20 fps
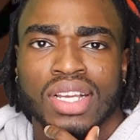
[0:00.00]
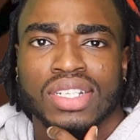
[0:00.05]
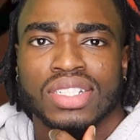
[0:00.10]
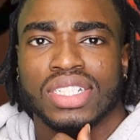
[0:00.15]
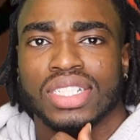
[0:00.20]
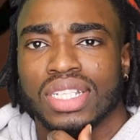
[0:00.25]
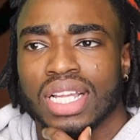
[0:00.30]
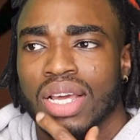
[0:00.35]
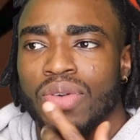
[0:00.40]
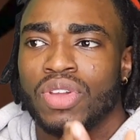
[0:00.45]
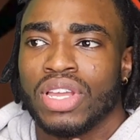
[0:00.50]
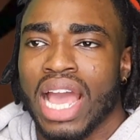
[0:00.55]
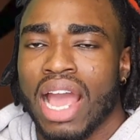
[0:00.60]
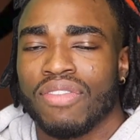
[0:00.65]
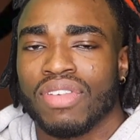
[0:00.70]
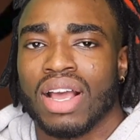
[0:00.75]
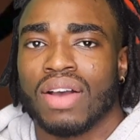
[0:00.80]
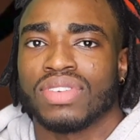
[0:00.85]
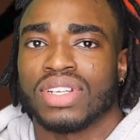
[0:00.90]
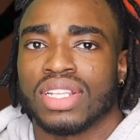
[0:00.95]
She like, we
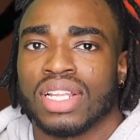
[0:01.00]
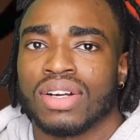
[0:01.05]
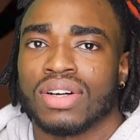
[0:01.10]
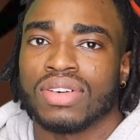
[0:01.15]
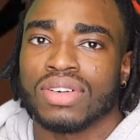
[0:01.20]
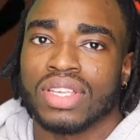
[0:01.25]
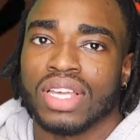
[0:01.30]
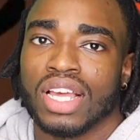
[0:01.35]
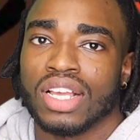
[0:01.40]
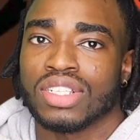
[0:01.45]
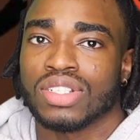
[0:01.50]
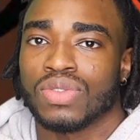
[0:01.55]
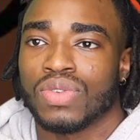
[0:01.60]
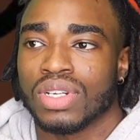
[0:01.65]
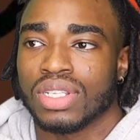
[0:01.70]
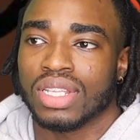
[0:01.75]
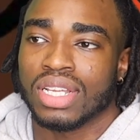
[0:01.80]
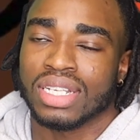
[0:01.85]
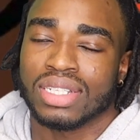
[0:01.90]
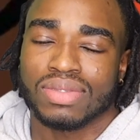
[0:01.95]
having a conversation, like, okay, so
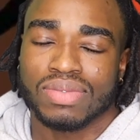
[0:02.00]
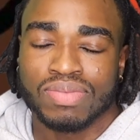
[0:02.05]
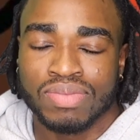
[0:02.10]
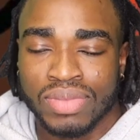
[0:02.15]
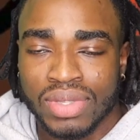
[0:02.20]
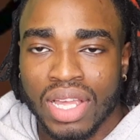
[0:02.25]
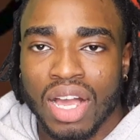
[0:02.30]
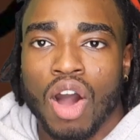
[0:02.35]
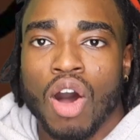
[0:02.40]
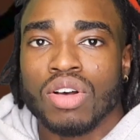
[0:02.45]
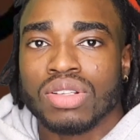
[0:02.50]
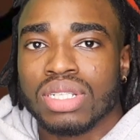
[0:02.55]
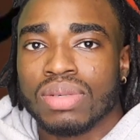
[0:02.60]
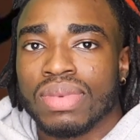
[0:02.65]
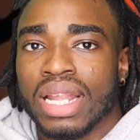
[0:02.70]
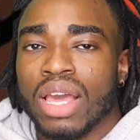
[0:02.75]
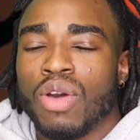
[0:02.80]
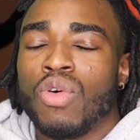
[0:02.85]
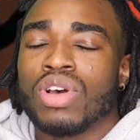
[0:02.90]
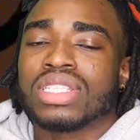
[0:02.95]
what, like, on something,
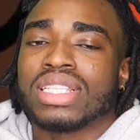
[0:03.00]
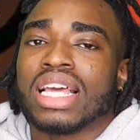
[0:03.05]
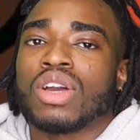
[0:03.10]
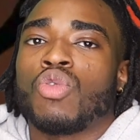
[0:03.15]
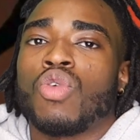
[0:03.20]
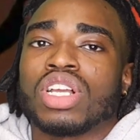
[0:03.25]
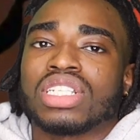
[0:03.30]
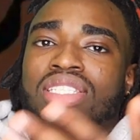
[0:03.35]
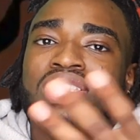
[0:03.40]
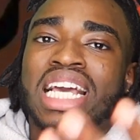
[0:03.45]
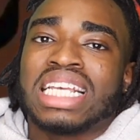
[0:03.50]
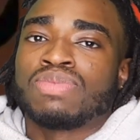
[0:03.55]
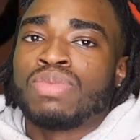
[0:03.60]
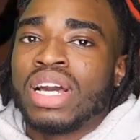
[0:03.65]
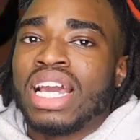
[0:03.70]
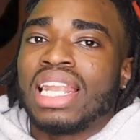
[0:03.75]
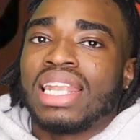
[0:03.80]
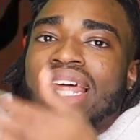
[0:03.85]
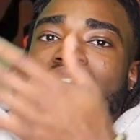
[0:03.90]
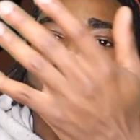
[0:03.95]
like, it wasn't like what's next,
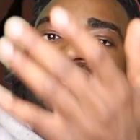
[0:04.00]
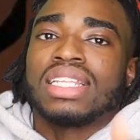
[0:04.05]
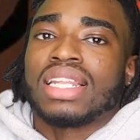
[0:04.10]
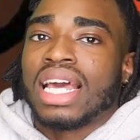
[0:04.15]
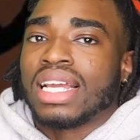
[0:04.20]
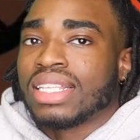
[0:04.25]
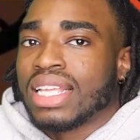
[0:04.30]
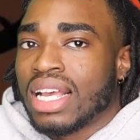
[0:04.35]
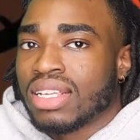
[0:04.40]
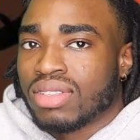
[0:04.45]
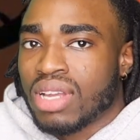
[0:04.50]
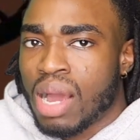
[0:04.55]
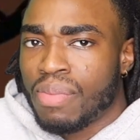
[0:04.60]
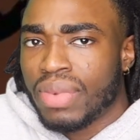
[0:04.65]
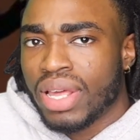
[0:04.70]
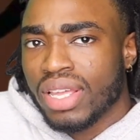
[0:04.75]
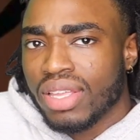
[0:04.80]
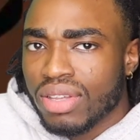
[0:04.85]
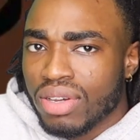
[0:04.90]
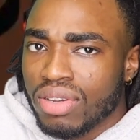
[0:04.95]
but it led to like that. So I'm
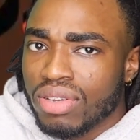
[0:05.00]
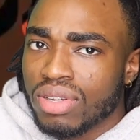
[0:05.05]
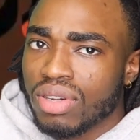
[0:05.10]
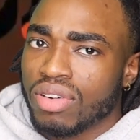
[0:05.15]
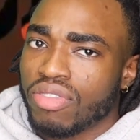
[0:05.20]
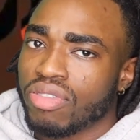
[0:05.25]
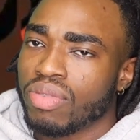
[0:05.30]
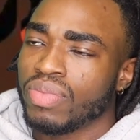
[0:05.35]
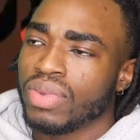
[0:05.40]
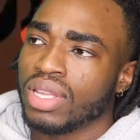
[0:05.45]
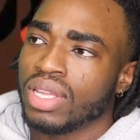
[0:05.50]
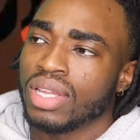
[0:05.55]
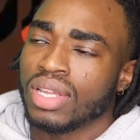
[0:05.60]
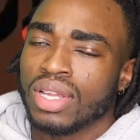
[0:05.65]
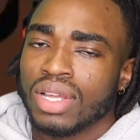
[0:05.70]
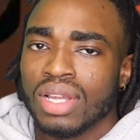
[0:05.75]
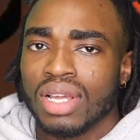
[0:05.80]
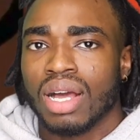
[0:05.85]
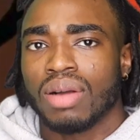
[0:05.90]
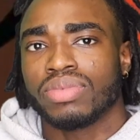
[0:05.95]
like, yo, you know, for me,
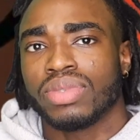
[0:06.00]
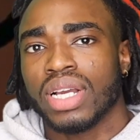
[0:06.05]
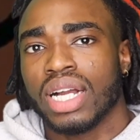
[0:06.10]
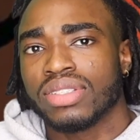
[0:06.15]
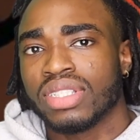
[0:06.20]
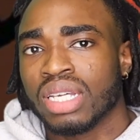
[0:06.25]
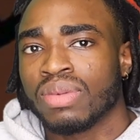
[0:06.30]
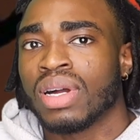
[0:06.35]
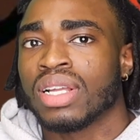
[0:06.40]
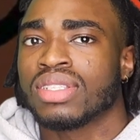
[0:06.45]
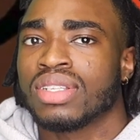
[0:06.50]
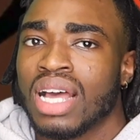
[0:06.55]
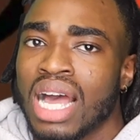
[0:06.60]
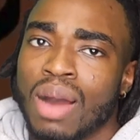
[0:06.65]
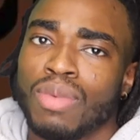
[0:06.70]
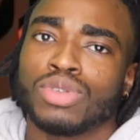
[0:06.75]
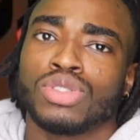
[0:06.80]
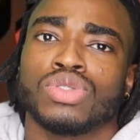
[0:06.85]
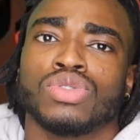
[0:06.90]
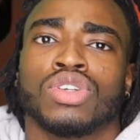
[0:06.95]
I'm trying to take my
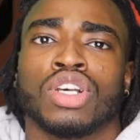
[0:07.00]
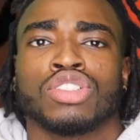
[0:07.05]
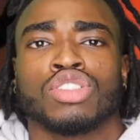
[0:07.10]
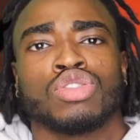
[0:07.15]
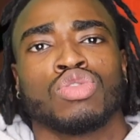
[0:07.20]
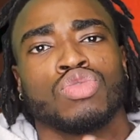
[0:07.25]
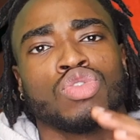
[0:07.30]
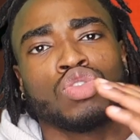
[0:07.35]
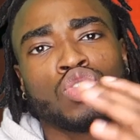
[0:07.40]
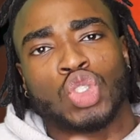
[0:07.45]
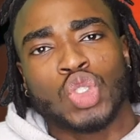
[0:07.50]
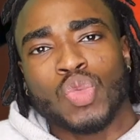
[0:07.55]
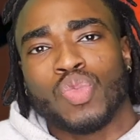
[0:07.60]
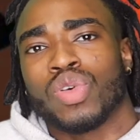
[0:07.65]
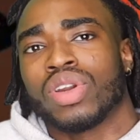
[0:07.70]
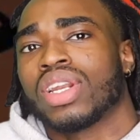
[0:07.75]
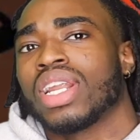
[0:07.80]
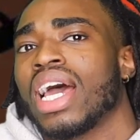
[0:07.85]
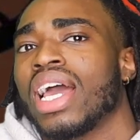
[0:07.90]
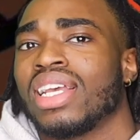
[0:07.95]
time with you because you
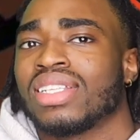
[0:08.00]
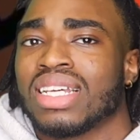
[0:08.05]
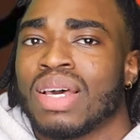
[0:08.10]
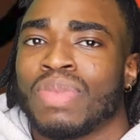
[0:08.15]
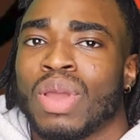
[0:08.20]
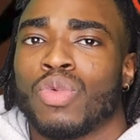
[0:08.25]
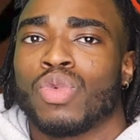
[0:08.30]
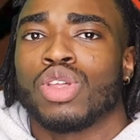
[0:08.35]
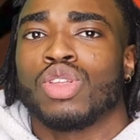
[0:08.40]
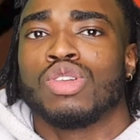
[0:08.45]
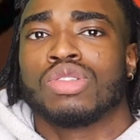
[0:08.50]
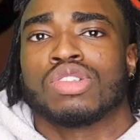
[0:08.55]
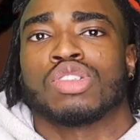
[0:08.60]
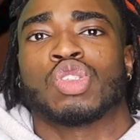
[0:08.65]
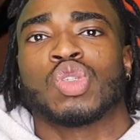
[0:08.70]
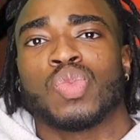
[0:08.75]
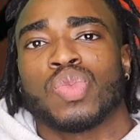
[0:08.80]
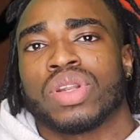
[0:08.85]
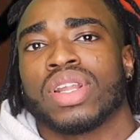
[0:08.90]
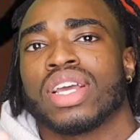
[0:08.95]
super nice. I'm not really used to
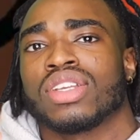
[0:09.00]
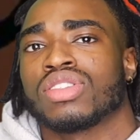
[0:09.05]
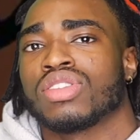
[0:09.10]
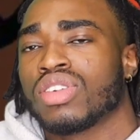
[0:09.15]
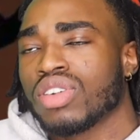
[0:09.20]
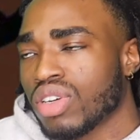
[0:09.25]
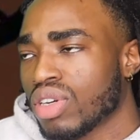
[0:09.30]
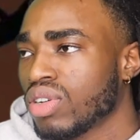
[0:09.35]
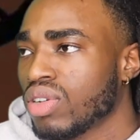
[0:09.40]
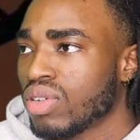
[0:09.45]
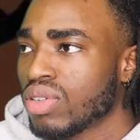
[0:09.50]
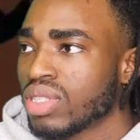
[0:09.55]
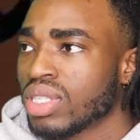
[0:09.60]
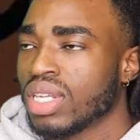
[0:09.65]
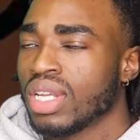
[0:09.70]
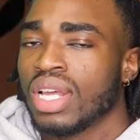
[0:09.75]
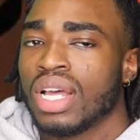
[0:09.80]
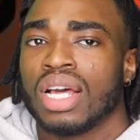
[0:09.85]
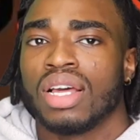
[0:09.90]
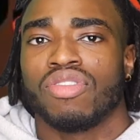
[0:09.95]
super nice girls.
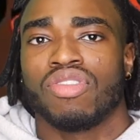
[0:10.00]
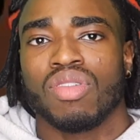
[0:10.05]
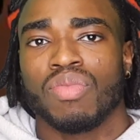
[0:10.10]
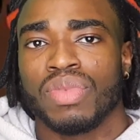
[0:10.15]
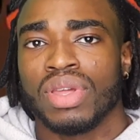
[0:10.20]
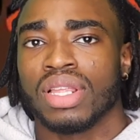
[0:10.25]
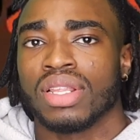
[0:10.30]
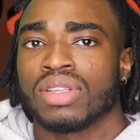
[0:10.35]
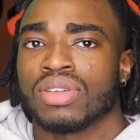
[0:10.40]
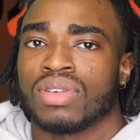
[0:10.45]
Feel me?